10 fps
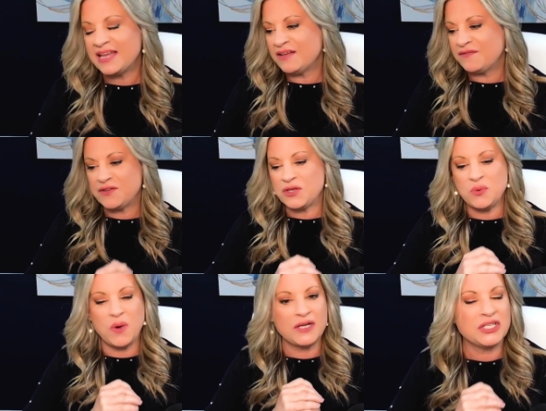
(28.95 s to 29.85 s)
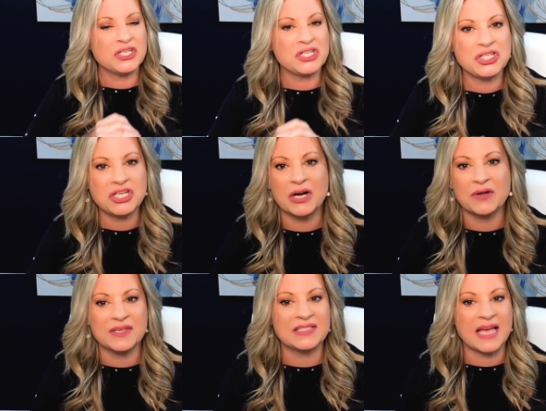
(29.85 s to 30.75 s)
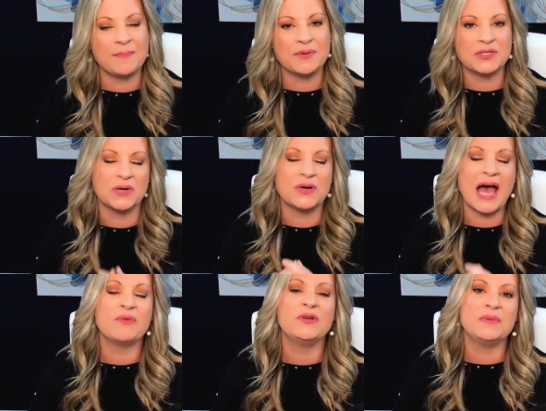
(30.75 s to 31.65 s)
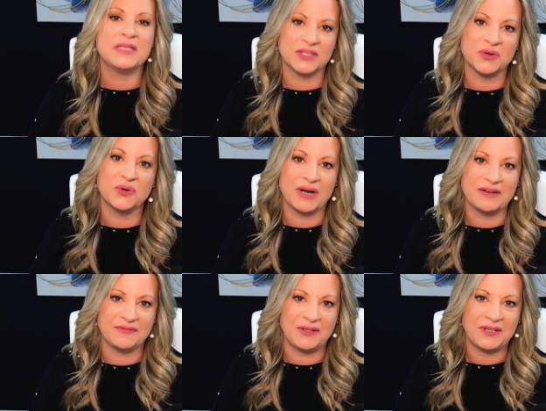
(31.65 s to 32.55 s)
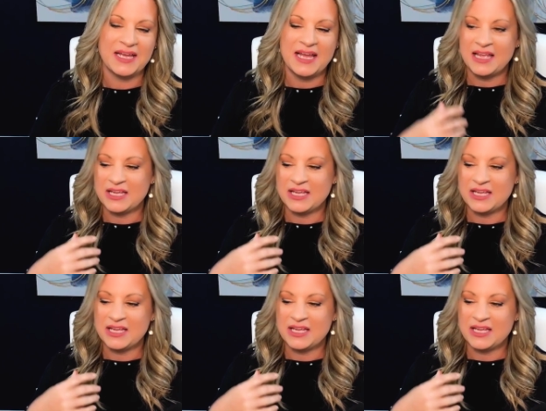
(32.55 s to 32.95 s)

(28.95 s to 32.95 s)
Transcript: if you want to share this episode, I would be so grateful.